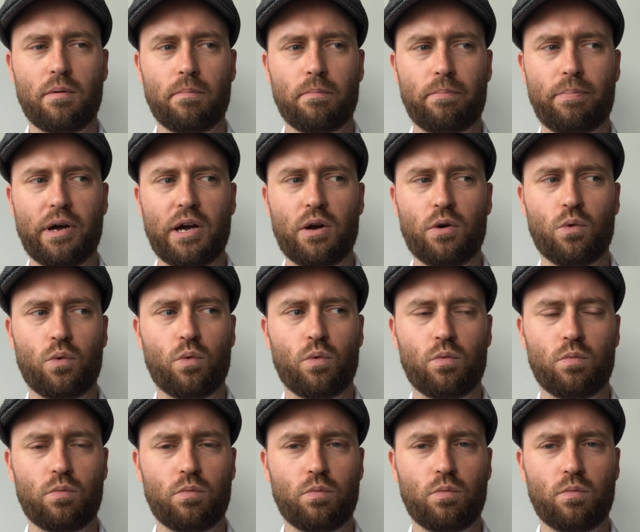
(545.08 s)
But
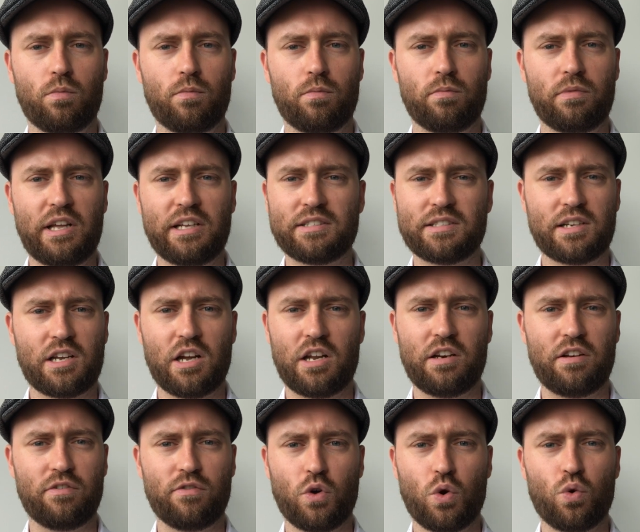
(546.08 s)
that's kind
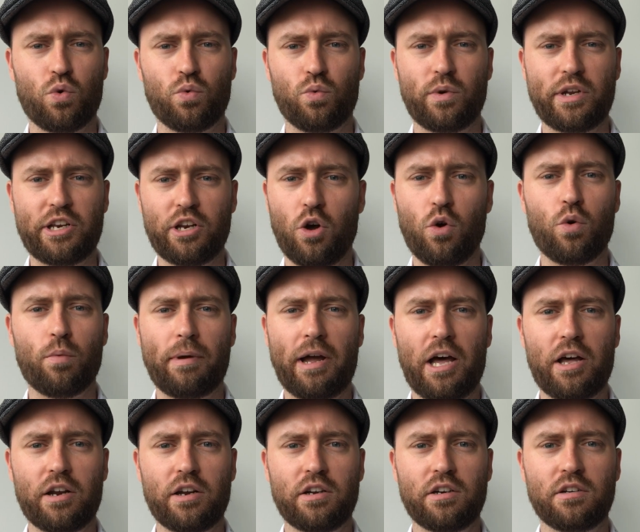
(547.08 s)
of all we know
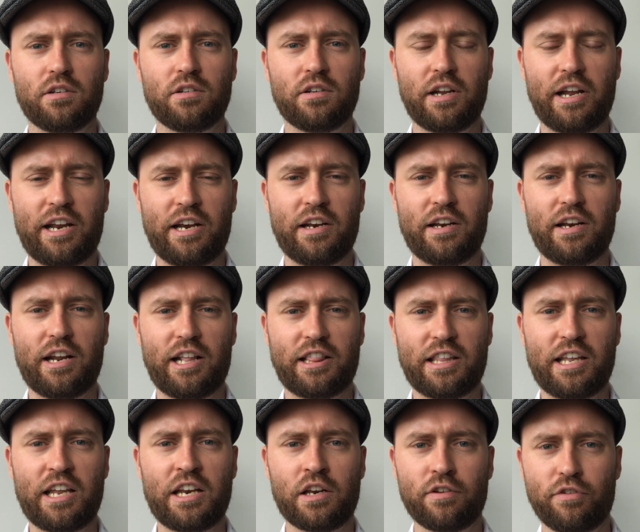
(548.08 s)
about it. And at
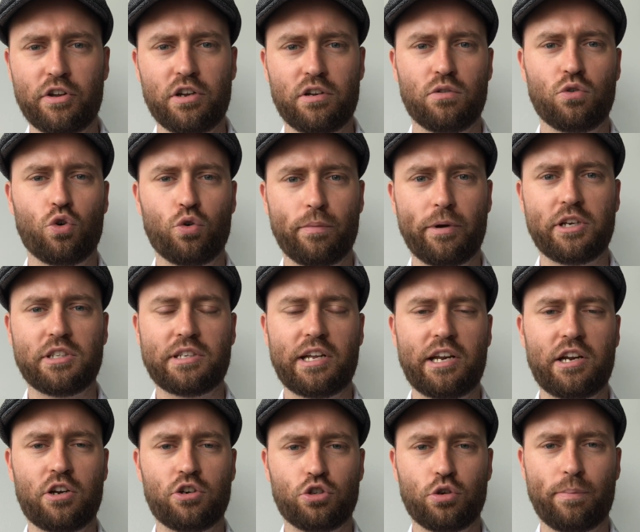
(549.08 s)
the end of an almost
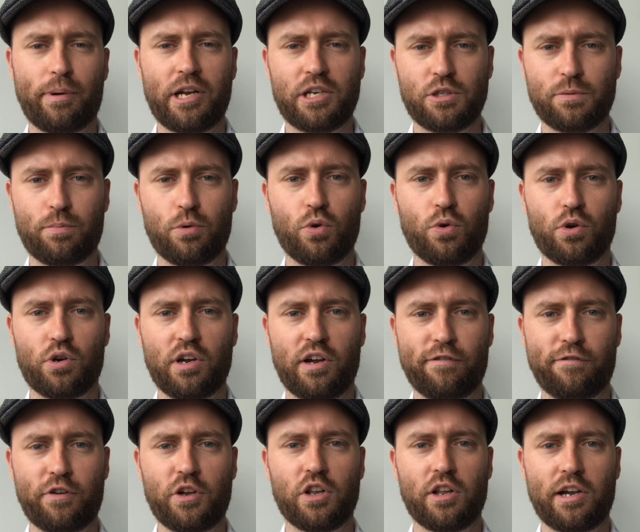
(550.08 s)
800-page book, I
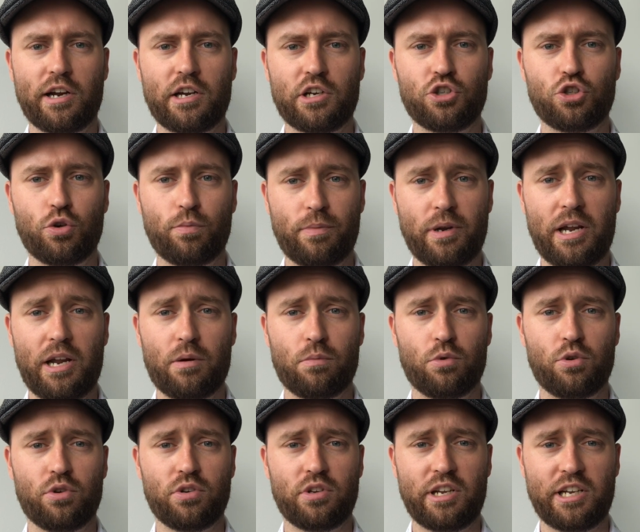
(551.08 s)
feel like I should be
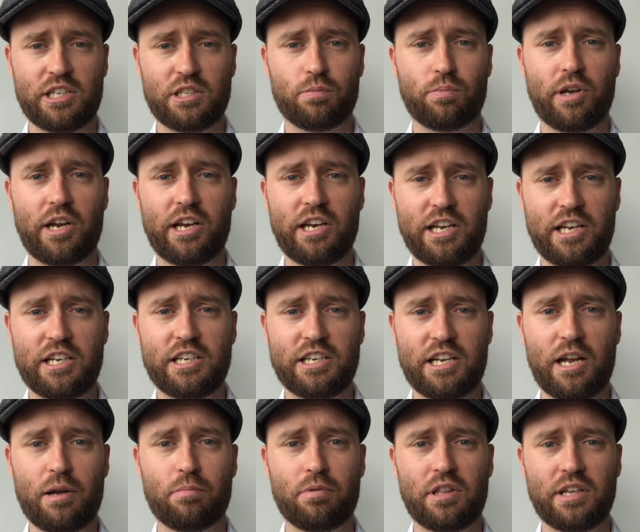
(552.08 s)
able to explain in
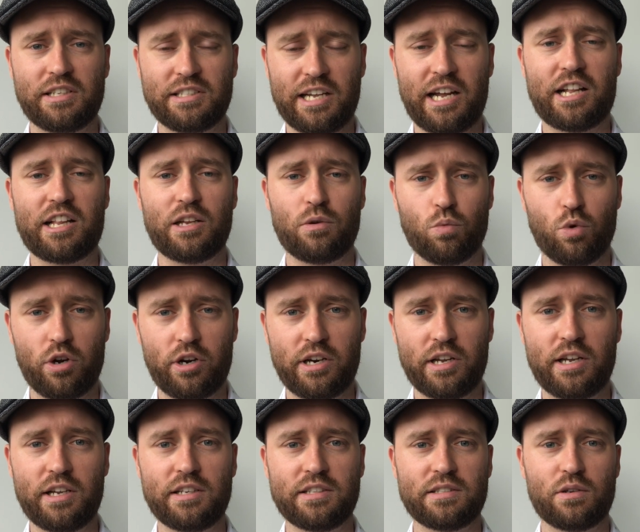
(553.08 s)
depth exactly what it
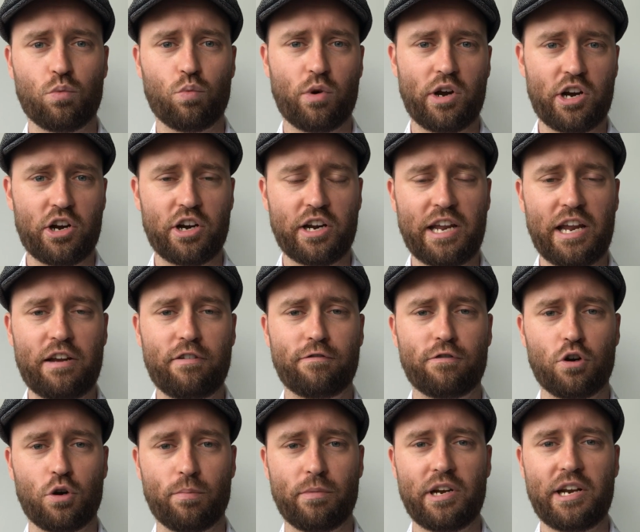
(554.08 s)
is and where it came
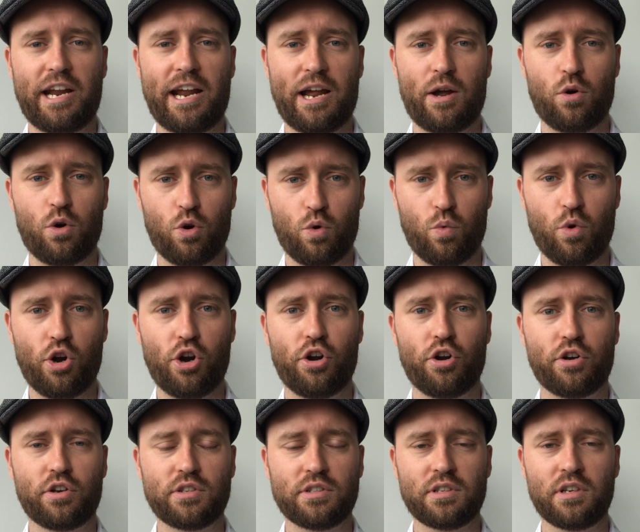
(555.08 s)
from and how it
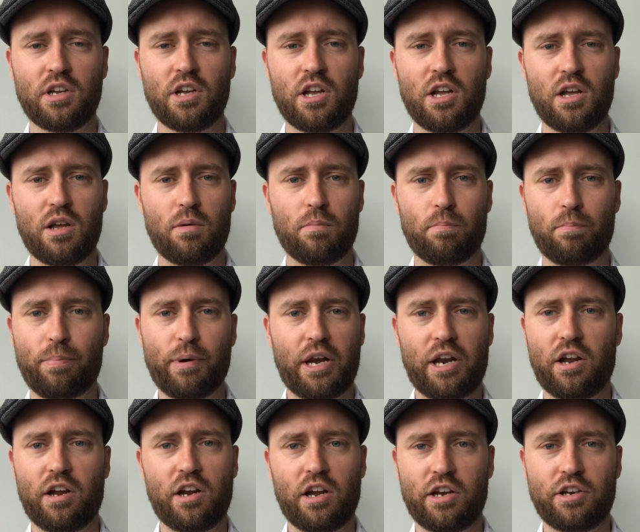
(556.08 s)
works.
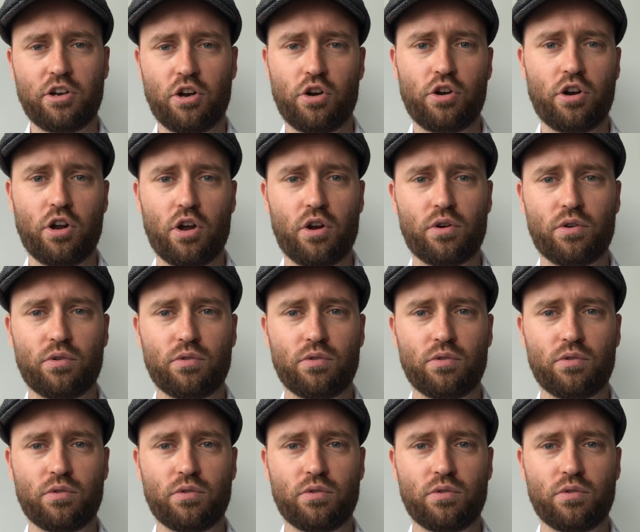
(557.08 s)
But I don't know.